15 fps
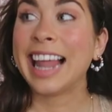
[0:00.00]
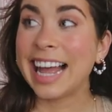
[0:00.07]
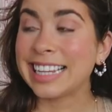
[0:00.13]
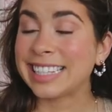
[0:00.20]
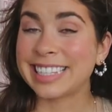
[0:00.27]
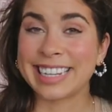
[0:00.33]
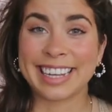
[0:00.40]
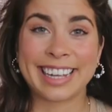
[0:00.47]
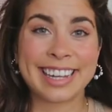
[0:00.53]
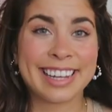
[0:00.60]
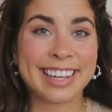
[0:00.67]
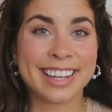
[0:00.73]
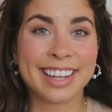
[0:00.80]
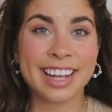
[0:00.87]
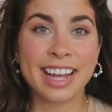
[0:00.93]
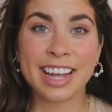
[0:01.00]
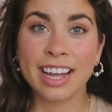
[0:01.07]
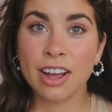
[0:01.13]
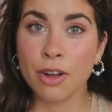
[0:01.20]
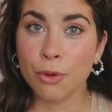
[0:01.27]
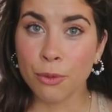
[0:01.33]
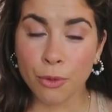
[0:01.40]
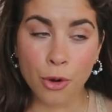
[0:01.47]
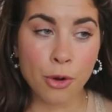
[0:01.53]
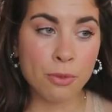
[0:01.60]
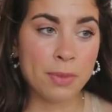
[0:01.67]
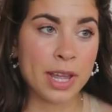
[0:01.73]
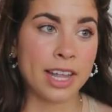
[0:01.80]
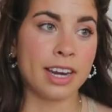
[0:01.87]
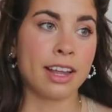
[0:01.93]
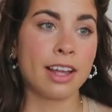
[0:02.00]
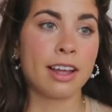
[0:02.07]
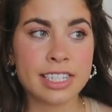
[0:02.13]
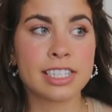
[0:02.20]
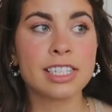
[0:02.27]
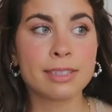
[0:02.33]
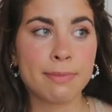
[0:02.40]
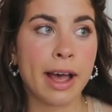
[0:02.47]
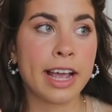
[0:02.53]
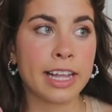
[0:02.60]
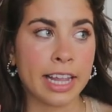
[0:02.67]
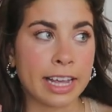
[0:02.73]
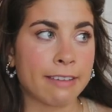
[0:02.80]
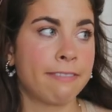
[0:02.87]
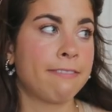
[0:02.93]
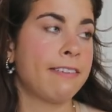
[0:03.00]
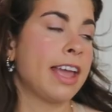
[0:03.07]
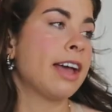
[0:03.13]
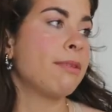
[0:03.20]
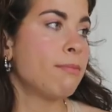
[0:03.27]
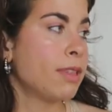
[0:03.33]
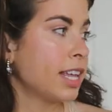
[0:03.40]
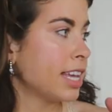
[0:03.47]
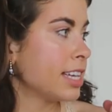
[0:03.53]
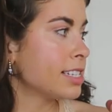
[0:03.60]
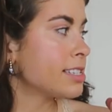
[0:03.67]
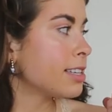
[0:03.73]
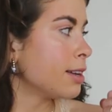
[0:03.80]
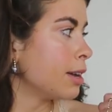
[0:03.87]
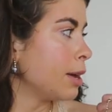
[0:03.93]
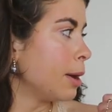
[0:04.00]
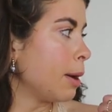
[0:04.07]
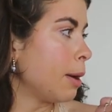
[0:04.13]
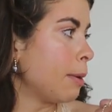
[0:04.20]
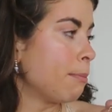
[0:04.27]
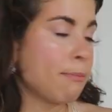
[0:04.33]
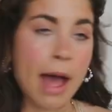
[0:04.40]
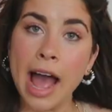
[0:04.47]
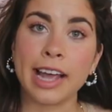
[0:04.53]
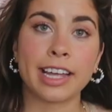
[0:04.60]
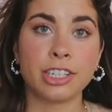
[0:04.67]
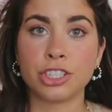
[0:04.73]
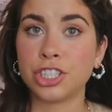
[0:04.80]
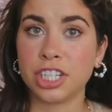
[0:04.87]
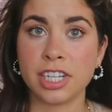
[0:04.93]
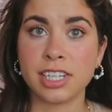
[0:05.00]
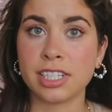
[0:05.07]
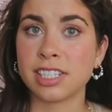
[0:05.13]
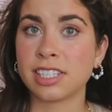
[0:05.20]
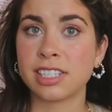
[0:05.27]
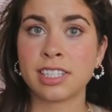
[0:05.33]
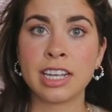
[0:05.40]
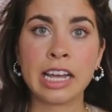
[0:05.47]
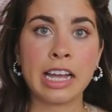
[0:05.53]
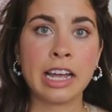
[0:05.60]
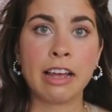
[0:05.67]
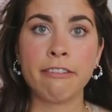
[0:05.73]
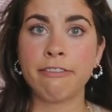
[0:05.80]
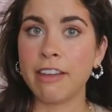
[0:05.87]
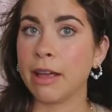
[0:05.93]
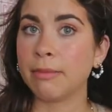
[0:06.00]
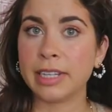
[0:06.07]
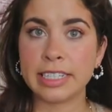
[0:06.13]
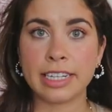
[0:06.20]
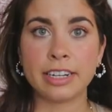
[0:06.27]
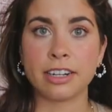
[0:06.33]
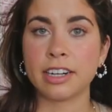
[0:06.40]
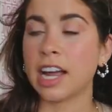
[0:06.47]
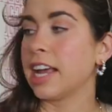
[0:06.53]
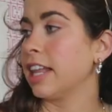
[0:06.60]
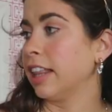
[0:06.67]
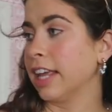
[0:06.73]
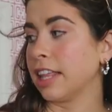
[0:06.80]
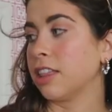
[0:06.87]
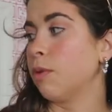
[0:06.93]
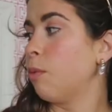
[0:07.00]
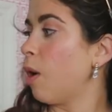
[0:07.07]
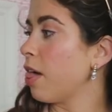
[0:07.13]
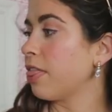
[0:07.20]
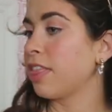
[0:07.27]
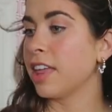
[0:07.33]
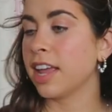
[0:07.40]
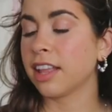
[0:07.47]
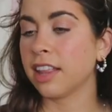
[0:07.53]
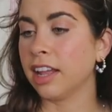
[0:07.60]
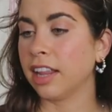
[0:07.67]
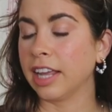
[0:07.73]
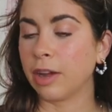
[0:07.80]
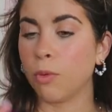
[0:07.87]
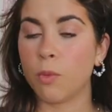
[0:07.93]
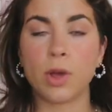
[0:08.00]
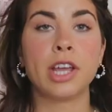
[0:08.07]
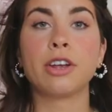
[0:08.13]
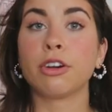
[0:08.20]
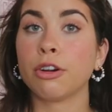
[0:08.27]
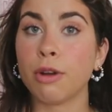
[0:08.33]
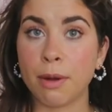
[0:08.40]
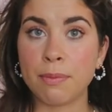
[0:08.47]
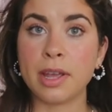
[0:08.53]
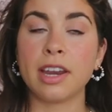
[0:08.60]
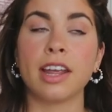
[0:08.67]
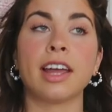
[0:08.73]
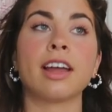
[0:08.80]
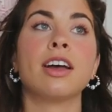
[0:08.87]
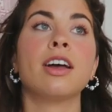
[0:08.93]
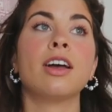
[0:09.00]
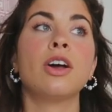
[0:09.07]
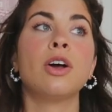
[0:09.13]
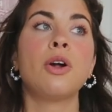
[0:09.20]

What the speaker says: classic Roman. This is my like family's mac and cheese family dinner night. Like the one thing that like we grew up eating